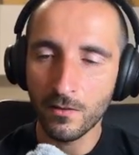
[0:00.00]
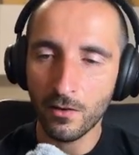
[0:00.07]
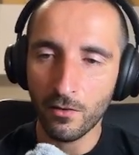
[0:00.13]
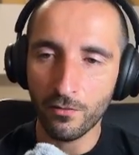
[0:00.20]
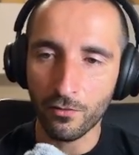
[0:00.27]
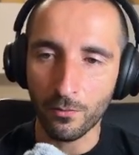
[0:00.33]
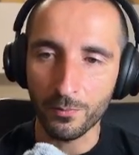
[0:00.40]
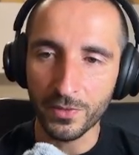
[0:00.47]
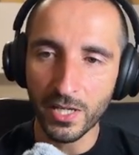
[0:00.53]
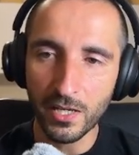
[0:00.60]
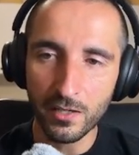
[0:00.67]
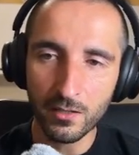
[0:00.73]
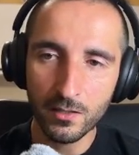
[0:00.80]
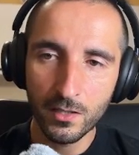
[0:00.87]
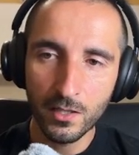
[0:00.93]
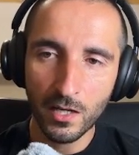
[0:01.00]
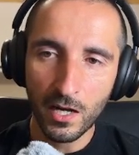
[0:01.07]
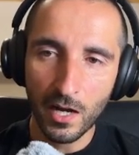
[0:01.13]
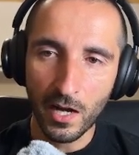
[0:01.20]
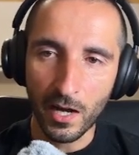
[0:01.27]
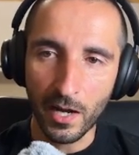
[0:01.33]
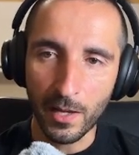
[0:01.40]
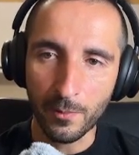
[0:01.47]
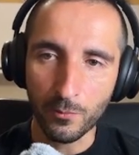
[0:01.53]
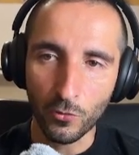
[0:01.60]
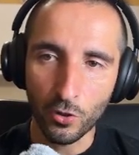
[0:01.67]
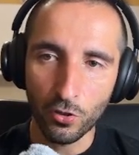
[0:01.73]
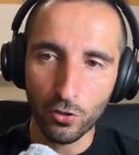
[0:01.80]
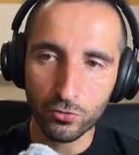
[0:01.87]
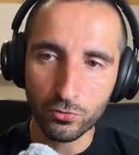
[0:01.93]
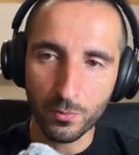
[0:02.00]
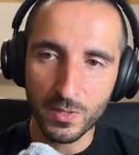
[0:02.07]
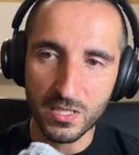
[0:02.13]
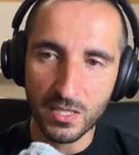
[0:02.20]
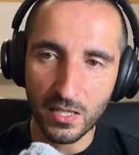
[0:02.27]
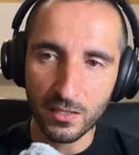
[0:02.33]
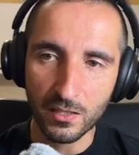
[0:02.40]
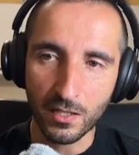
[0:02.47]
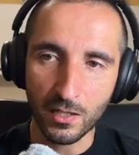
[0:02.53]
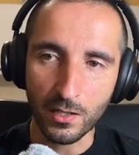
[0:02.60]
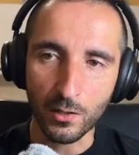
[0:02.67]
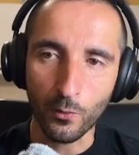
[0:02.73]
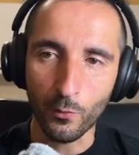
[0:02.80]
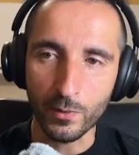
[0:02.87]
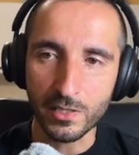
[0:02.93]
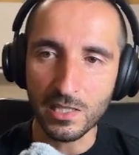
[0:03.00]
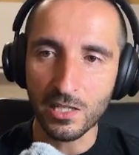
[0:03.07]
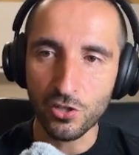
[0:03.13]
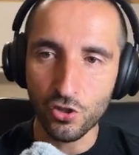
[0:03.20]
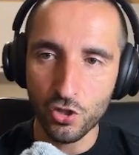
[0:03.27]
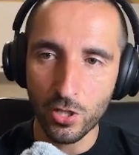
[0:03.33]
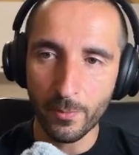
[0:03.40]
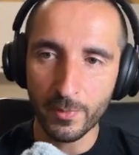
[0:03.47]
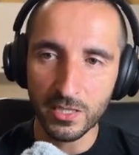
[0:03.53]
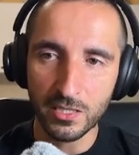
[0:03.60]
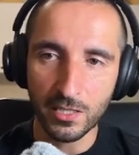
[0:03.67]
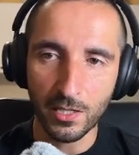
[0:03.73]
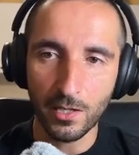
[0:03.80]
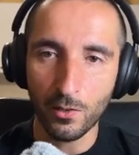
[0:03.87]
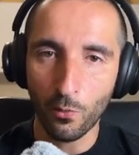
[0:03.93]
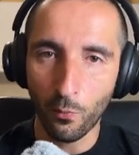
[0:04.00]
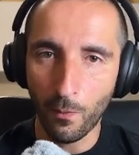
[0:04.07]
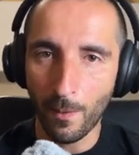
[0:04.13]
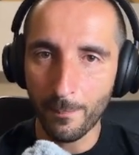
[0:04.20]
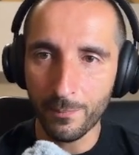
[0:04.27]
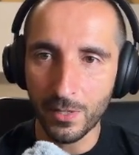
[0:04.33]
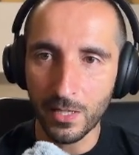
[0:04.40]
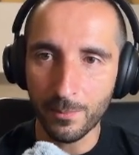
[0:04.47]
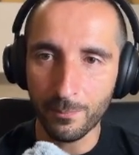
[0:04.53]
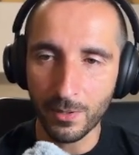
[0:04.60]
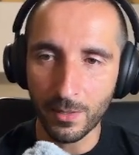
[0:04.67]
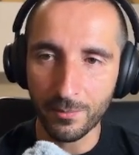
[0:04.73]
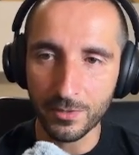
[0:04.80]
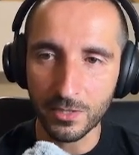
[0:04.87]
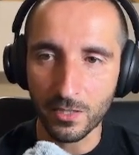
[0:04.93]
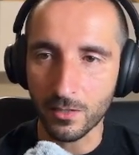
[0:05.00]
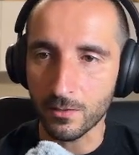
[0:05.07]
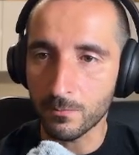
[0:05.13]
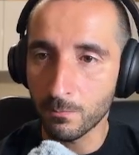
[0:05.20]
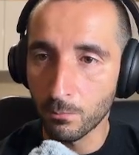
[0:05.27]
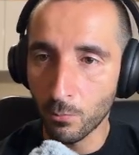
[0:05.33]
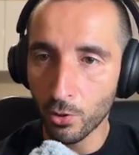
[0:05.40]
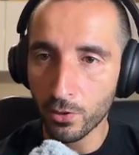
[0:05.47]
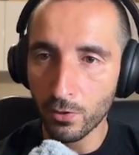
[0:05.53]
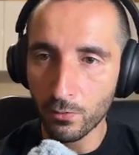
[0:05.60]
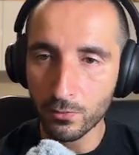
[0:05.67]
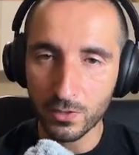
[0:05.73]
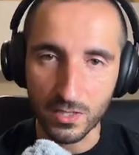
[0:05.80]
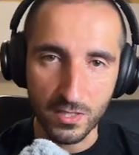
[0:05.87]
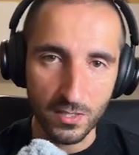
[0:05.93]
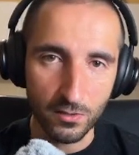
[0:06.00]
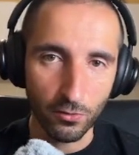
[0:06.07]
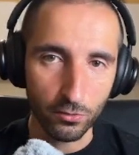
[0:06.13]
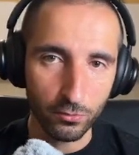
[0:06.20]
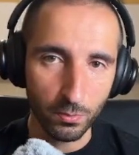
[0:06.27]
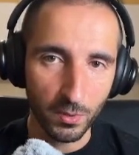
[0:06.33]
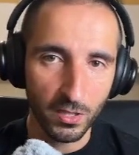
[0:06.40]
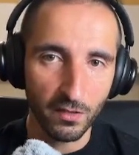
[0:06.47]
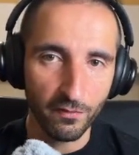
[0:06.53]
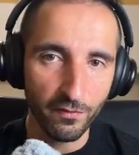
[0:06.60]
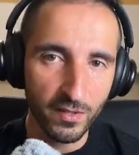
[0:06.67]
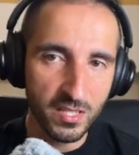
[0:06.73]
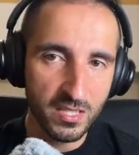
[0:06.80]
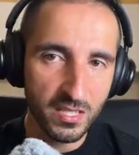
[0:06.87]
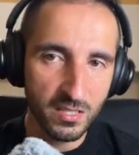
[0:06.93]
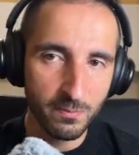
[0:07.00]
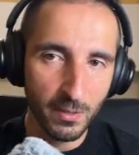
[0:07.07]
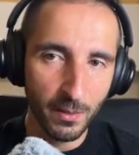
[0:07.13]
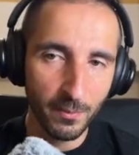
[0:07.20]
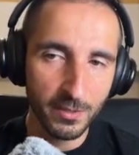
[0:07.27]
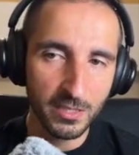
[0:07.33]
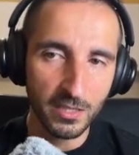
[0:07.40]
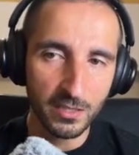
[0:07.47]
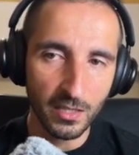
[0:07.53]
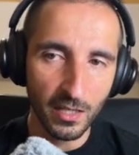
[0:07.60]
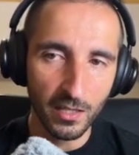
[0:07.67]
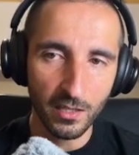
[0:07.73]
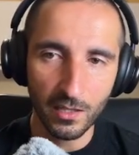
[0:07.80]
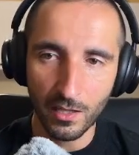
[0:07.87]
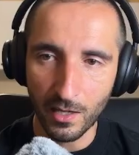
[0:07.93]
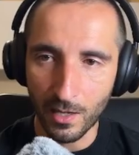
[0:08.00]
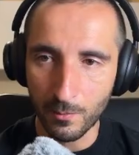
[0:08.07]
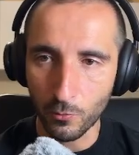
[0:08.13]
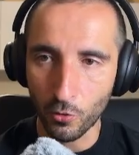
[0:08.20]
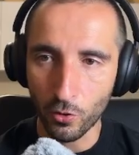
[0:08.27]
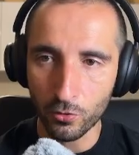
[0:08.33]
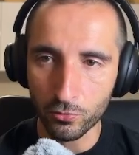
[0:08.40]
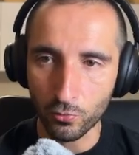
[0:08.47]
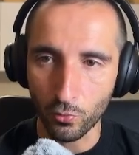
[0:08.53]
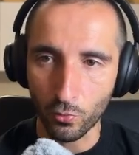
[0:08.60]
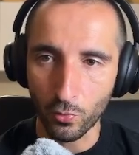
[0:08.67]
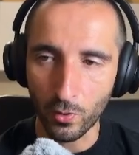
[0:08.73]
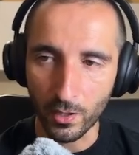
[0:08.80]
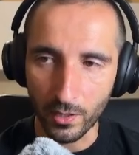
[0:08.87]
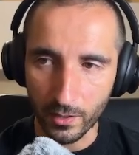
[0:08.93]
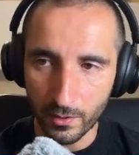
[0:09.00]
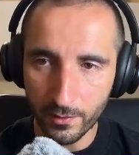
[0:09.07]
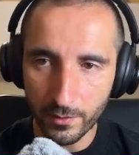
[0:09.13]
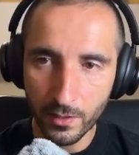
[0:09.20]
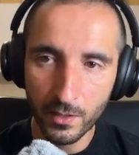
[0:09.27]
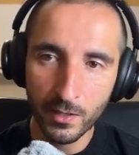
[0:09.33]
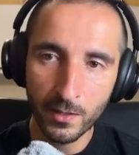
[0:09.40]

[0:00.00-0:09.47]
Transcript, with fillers: From there, I'm going to be starting with Gemma 3 1 billion parameter model. This is going to be the first experiment that I am going to run